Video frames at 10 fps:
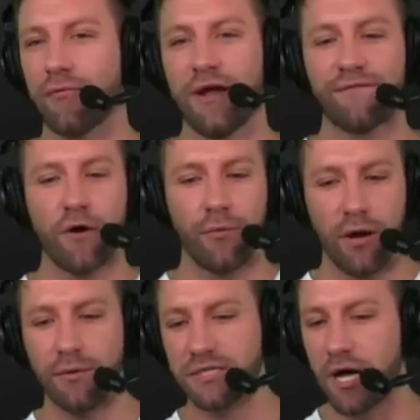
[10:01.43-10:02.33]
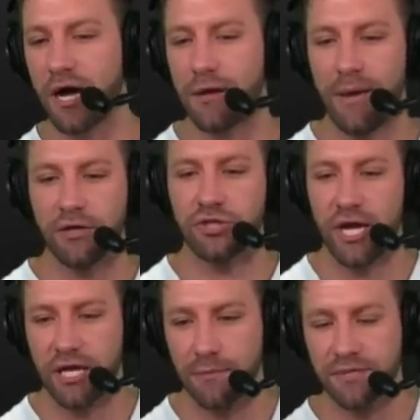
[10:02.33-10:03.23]
Renfrow. We always talk about
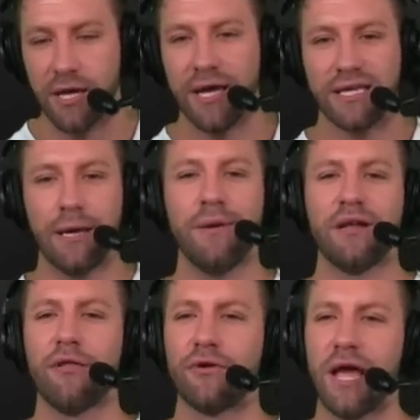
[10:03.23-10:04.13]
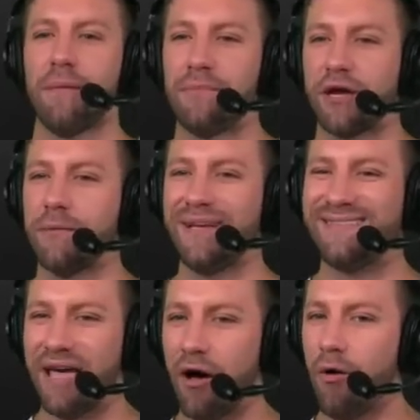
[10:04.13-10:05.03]
Jacobs. Give me another name that could be
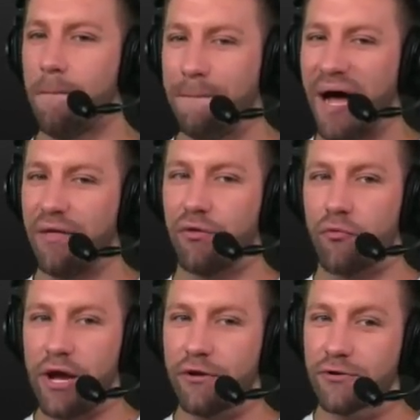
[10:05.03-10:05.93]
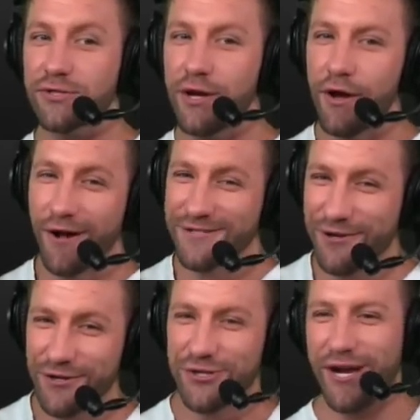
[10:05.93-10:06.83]
dealt by the Raiders. Let's
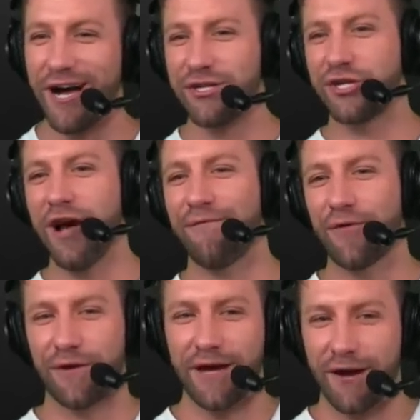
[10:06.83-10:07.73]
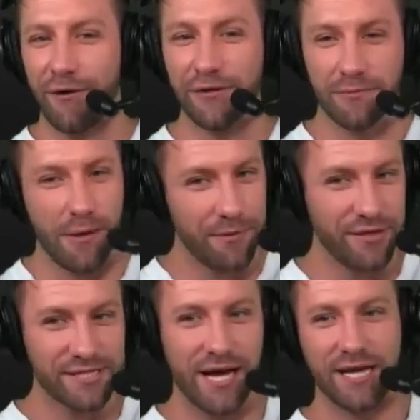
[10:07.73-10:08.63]
go to John Scheffler. You got to always remember
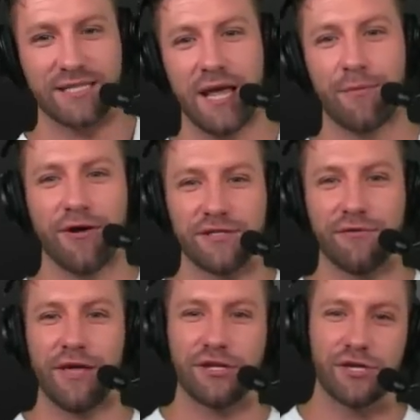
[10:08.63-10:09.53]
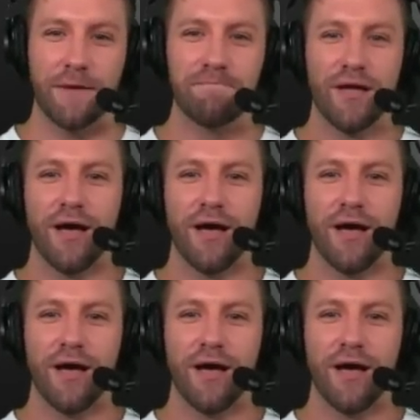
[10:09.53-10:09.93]
this guy's name, or else he'll get you.